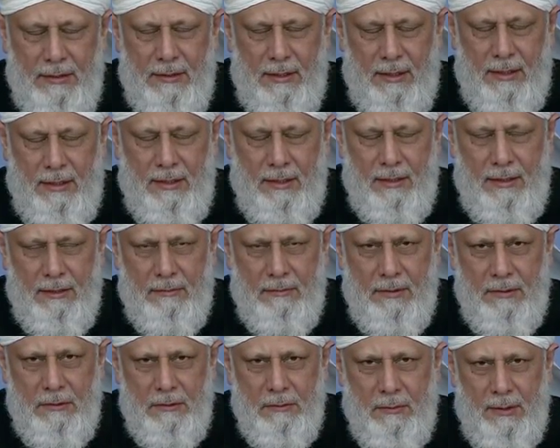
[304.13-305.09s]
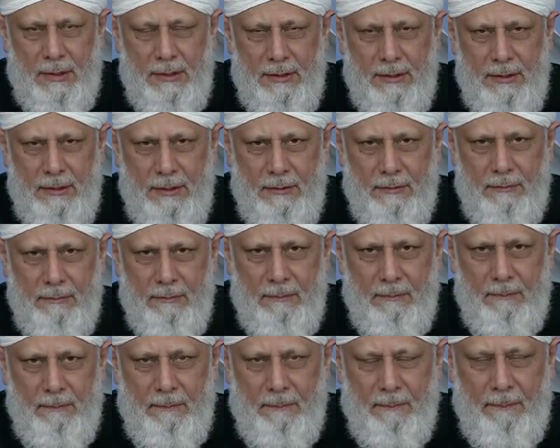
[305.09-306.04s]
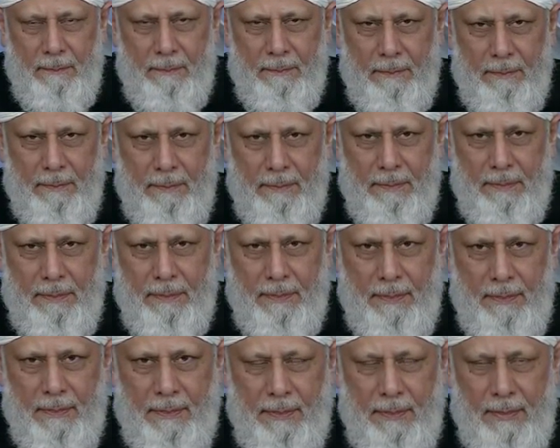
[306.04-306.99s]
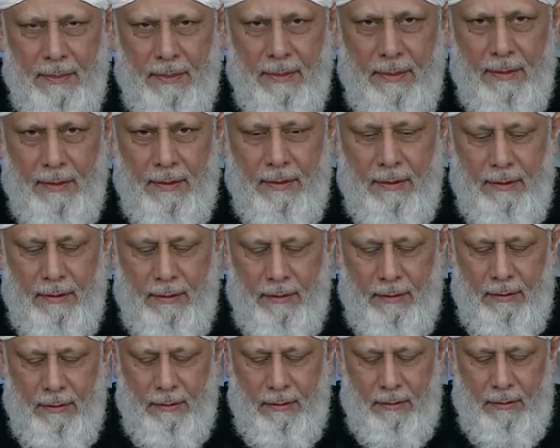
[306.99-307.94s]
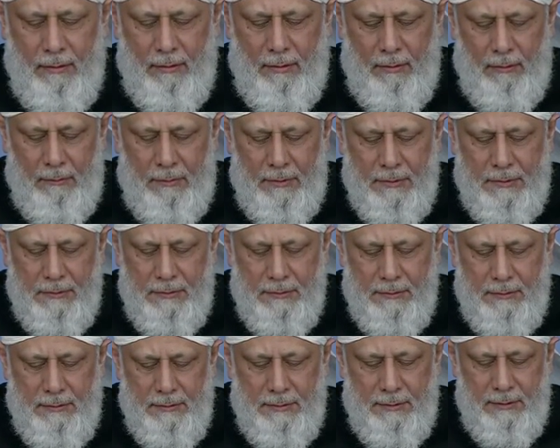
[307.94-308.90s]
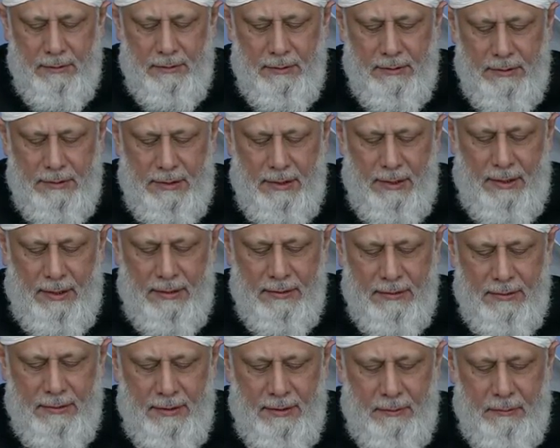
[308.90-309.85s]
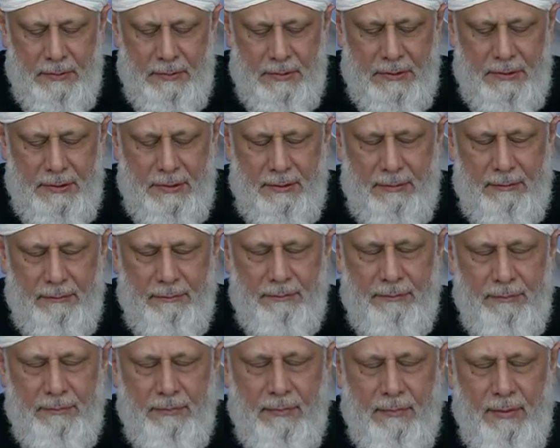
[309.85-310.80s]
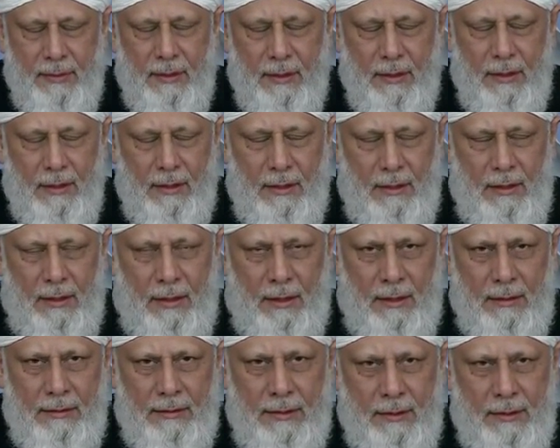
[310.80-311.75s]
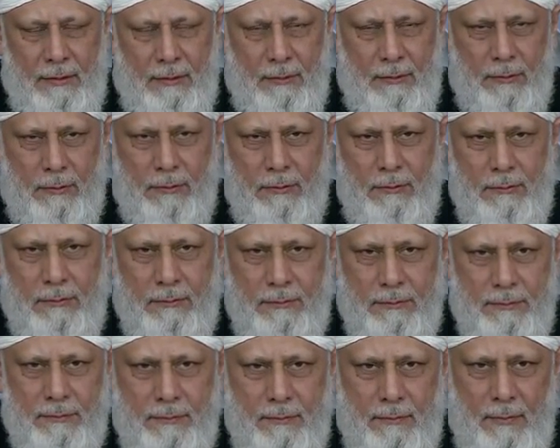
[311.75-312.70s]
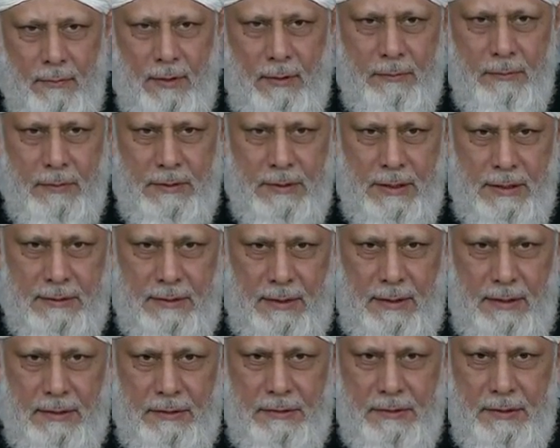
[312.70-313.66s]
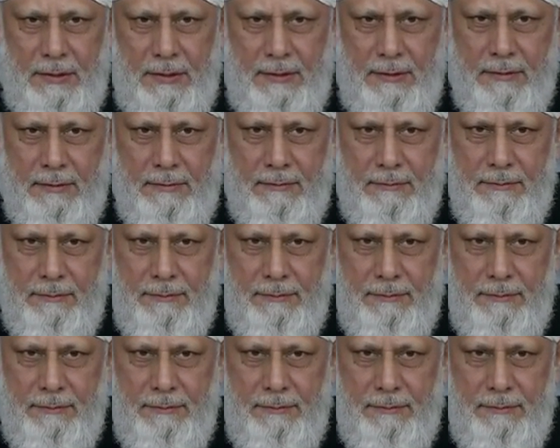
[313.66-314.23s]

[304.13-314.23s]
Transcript: to make a reformation in doc- on doctrinal issues, but practically in every aspect, practically reformation that was required from that community.